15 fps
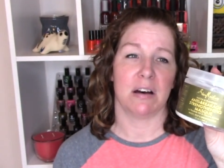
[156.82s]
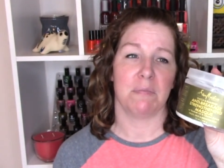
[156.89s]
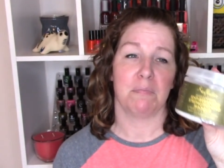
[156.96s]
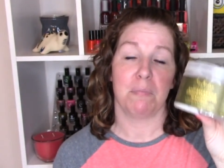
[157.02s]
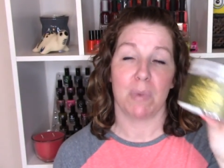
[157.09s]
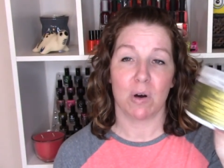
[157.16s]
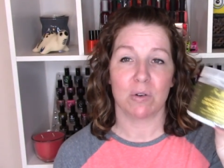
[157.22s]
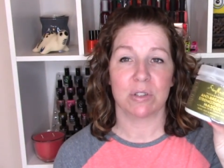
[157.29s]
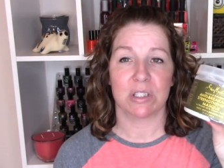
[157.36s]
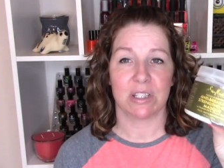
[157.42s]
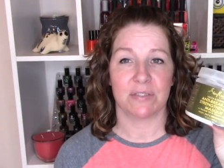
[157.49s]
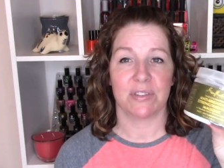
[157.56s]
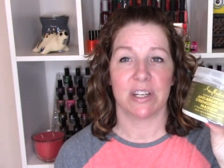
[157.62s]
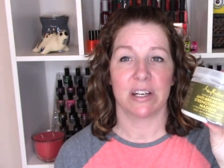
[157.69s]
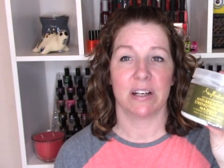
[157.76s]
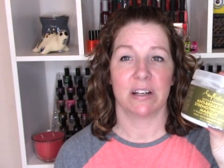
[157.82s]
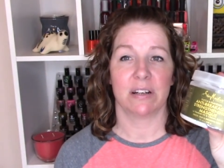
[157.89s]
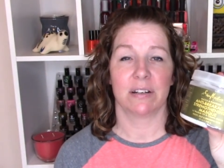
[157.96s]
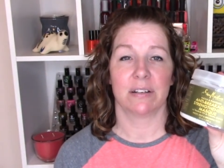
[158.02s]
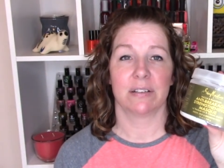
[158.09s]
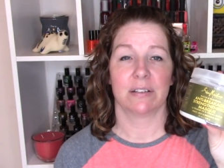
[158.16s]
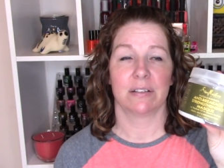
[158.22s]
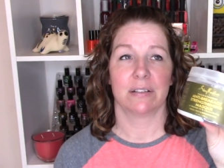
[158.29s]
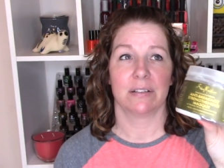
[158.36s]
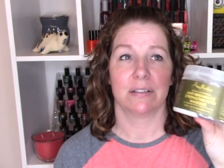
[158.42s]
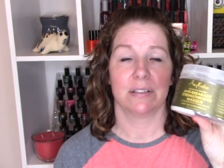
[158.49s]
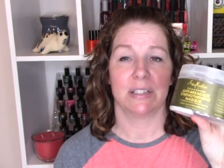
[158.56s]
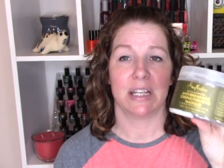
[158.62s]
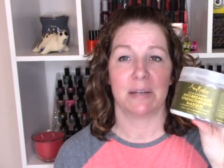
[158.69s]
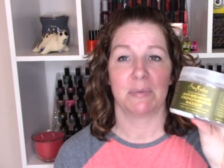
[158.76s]
most of their
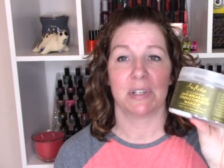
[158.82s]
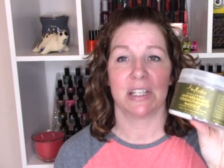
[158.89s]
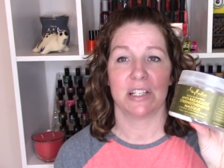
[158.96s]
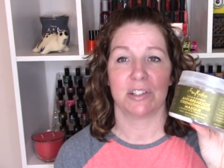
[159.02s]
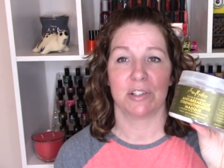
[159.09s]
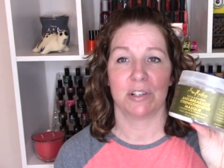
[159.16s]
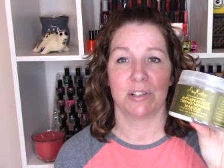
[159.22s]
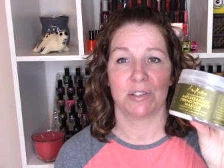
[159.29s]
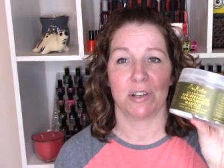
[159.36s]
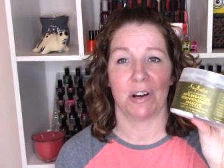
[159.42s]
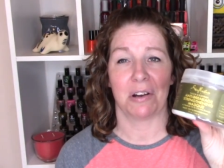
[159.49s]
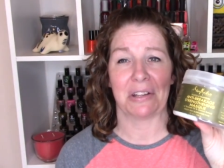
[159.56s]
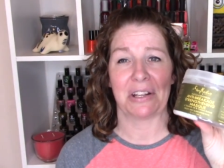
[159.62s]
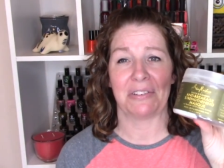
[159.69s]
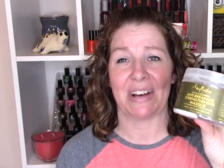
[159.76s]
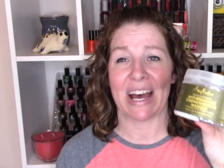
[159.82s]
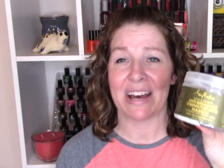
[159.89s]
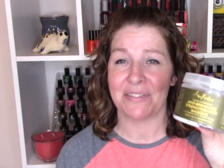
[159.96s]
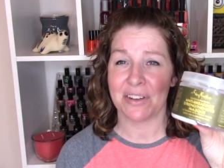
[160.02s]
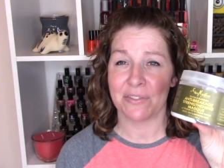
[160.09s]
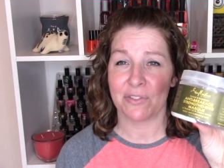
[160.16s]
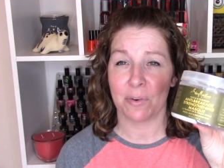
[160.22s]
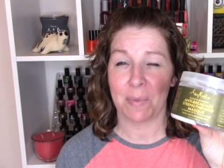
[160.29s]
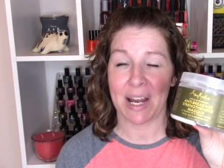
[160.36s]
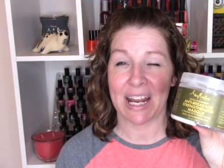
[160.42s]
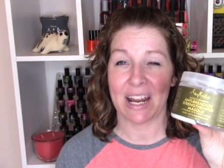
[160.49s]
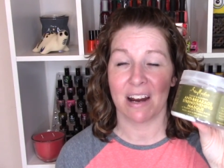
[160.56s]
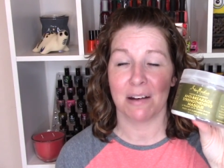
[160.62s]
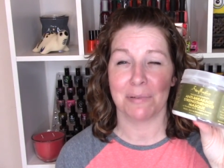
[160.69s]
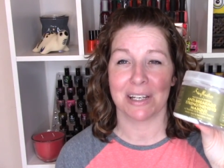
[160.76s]
deep conditioners are a little heavy for my
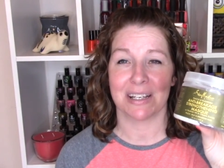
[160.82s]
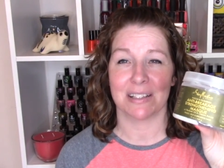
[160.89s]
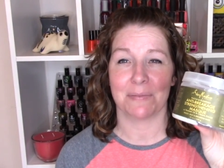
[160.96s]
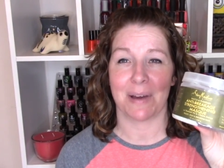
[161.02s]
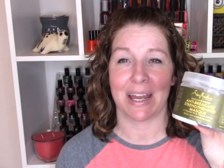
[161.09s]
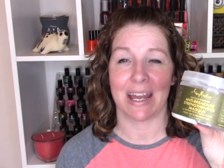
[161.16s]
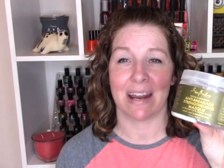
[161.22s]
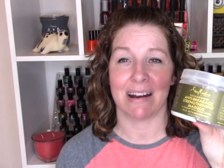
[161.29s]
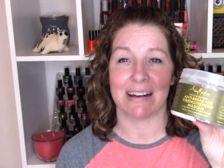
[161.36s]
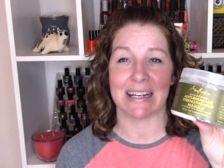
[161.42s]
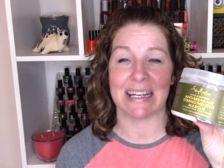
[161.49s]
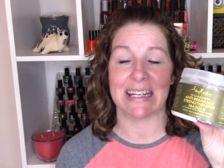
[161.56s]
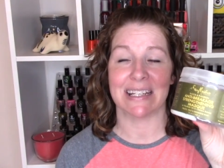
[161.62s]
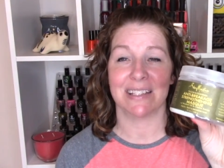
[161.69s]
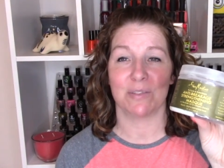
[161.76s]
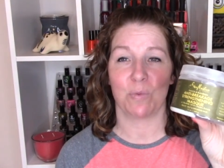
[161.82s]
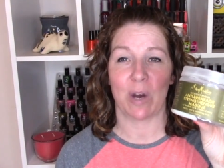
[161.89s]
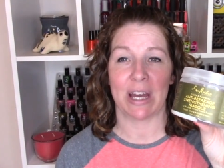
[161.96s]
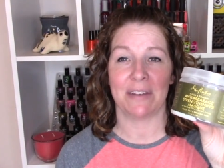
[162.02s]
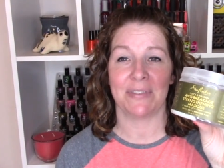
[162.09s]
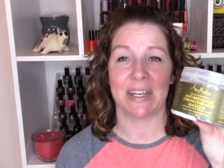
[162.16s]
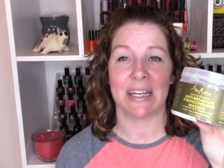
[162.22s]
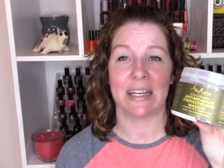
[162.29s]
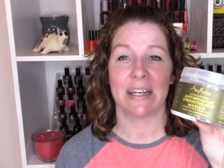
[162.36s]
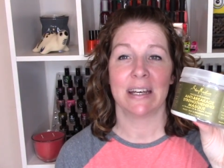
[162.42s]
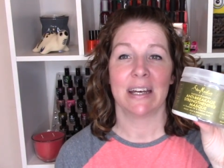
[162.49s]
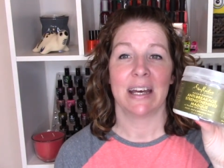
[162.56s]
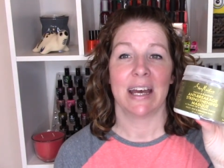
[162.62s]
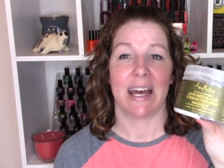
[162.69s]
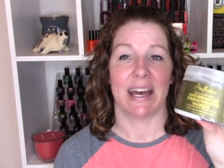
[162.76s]
hair because my hair is wavy
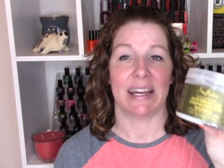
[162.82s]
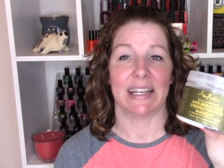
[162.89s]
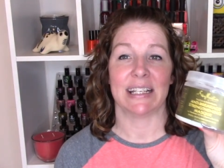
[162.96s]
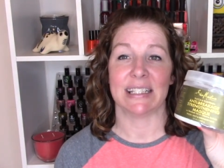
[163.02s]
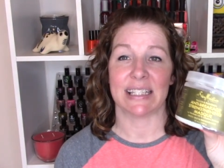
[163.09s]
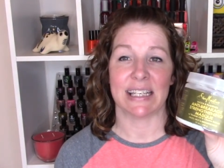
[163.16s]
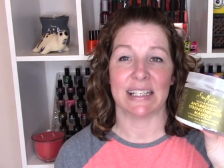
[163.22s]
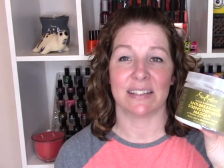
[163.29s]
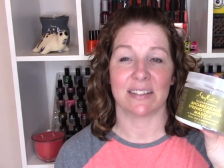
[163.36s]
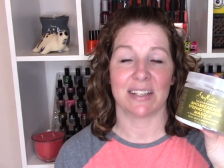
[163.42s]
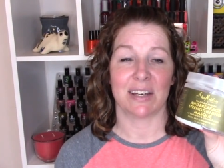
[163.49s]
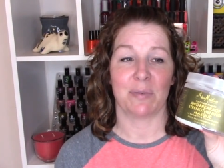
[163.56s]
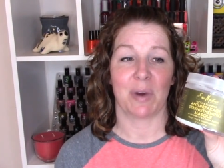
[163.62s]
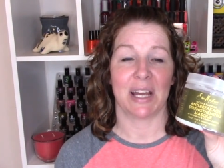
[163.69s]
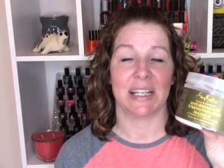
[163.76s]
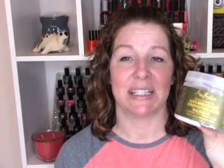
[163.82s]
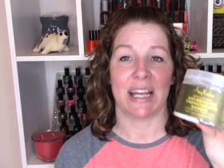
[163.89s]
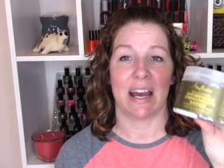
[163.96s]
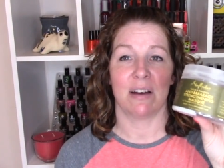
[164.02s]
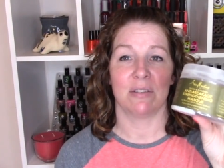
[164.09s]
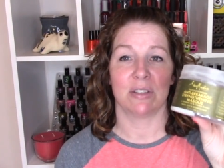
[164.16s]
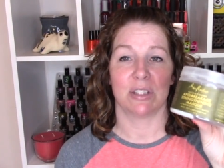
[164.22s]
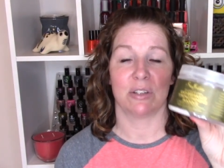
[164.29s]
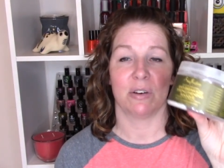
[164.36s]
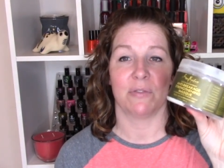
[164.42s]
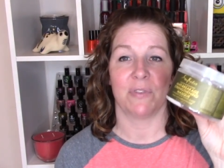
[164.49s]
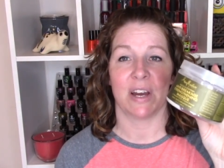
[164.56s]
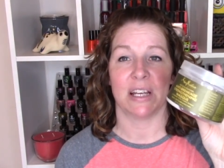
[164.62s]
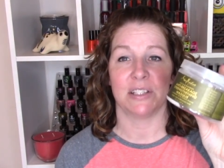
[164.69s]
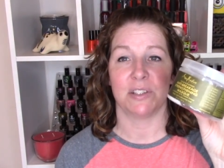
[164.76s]
and is easily weighed down. So
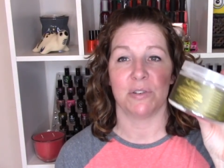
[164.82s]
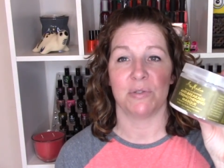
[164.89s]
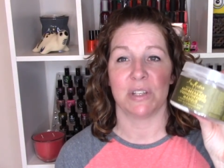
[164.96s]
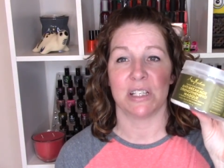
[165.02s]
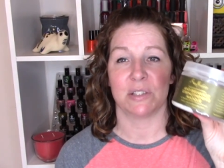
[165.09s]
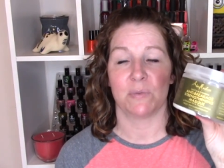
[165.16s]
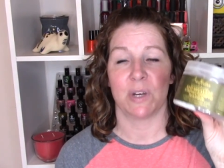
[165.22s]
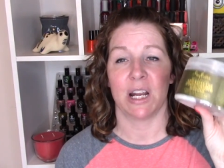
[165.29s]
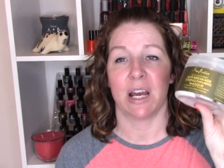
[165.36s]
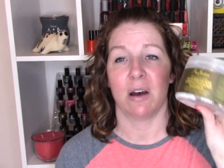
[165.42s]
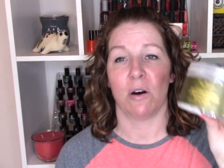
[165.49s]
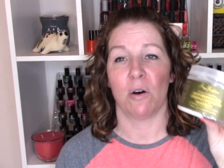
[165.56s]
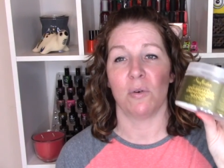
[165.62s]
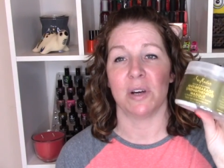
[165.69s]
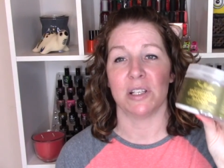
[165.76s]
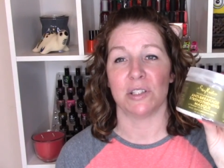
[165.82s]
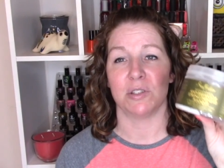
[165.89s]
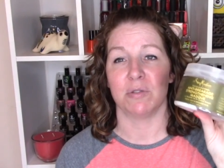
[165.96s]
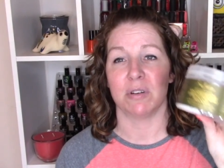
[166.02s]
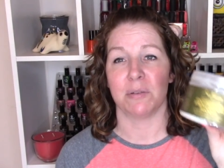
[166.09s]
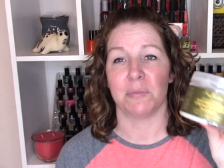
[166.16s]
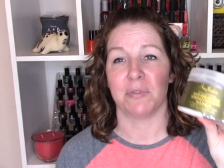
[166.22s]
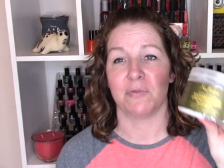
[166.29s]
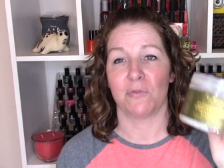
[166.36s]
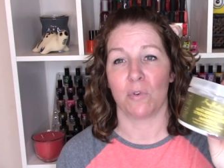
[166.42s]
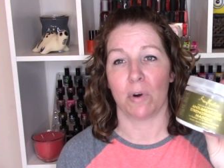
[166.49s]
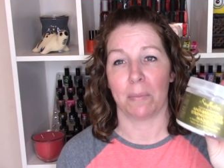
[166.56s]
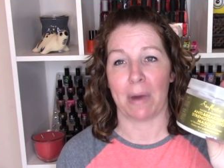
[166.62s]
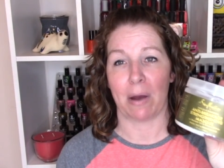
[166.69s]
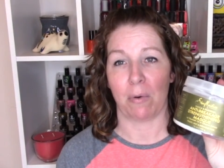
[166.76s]
if I do this one, I always do it
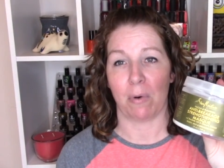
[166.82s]
before my